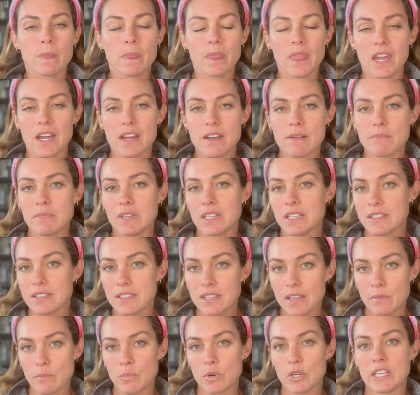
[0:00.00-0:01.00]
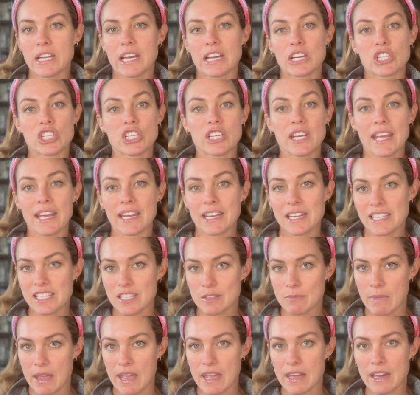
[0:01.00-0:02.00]
it's sun protection, and
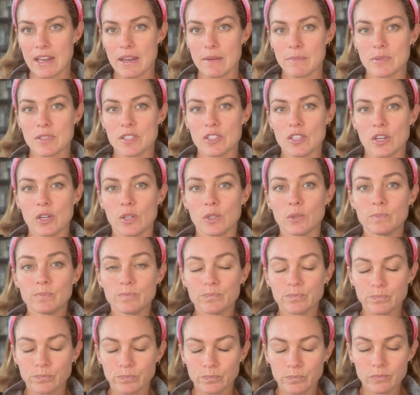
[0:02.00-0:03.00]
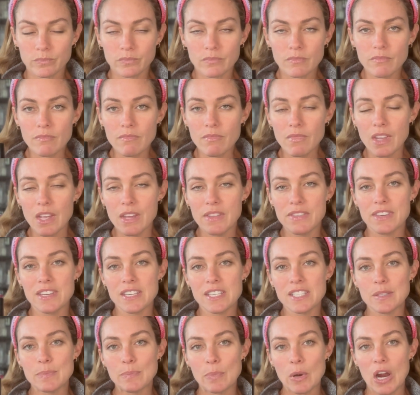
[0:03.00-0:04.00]
it's makeup. So
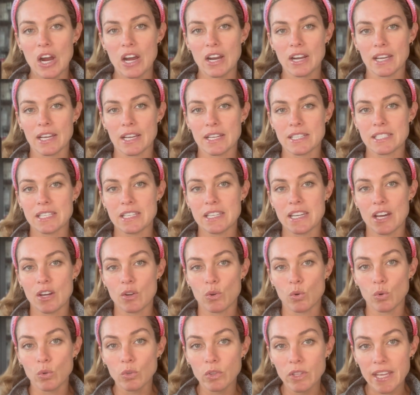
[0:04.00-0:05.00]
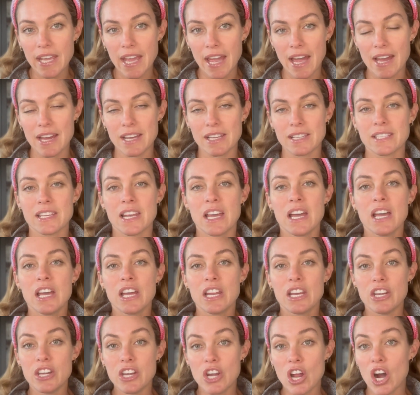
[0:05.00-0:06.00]
this product not only has
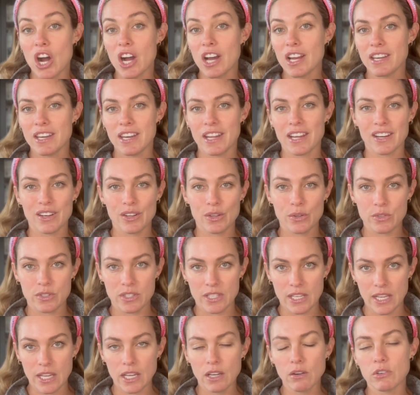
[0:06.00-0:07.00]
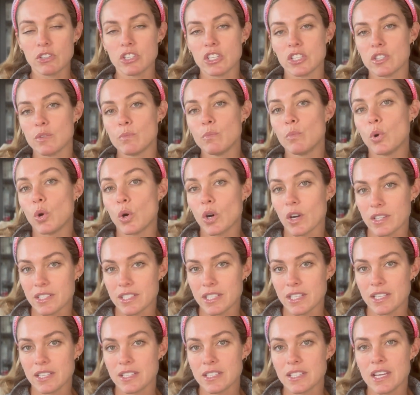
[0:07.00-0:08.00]
non-nano zinc, which is
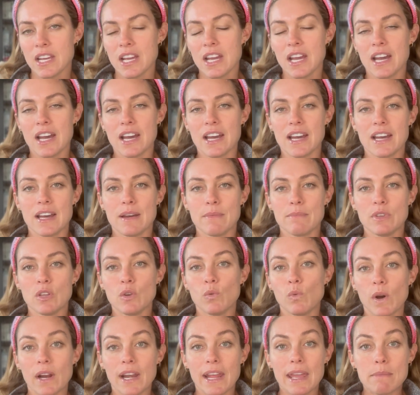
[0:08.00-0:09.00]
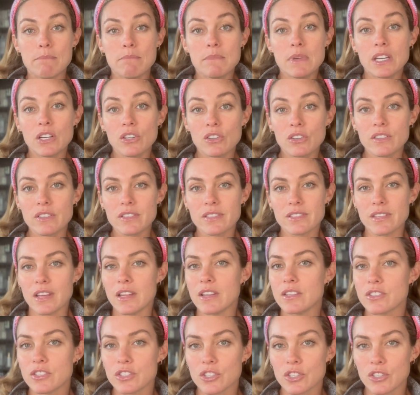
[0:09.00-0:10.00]
important. You want a mineral
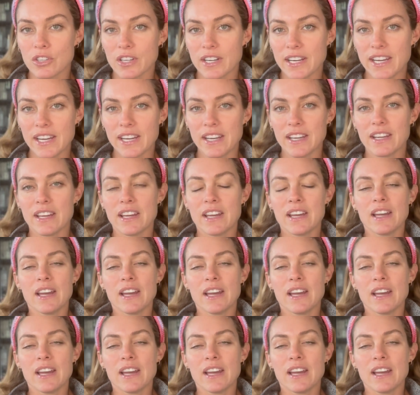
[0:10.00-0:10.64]
sunscreen,